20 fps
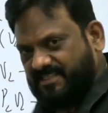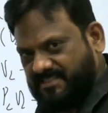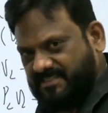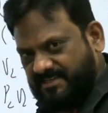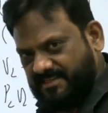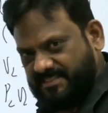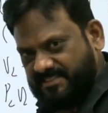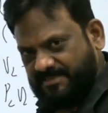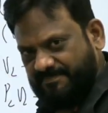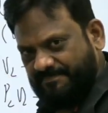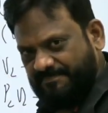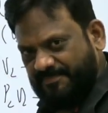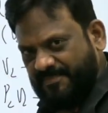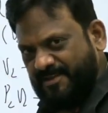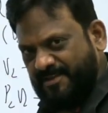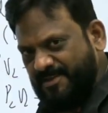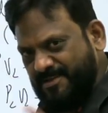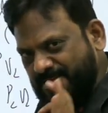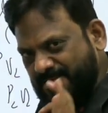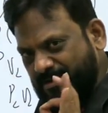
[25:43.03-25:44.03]
discussed.
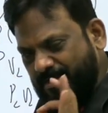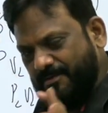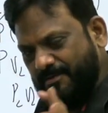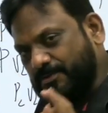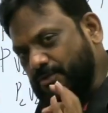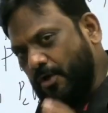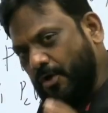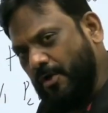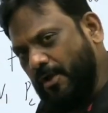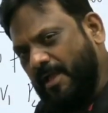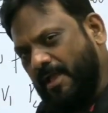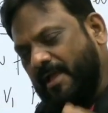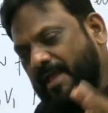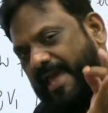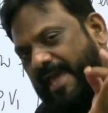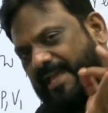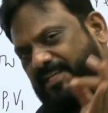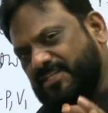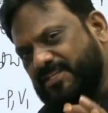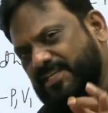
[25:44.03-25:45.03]
So
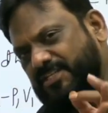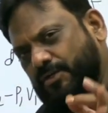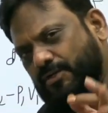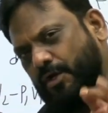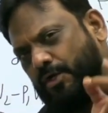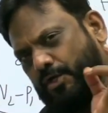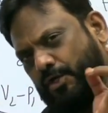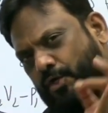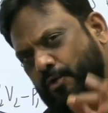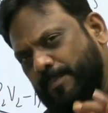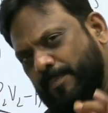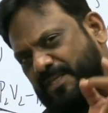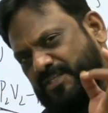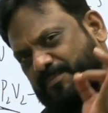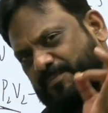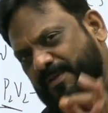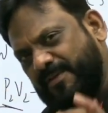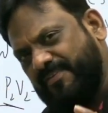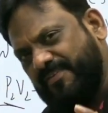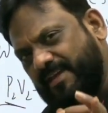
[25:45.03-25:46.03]
H is equal to U
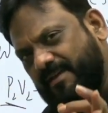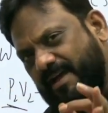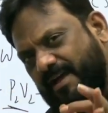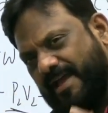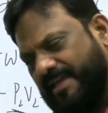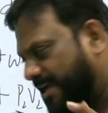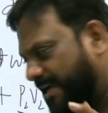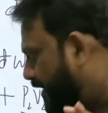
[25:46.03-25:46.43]
plus PV I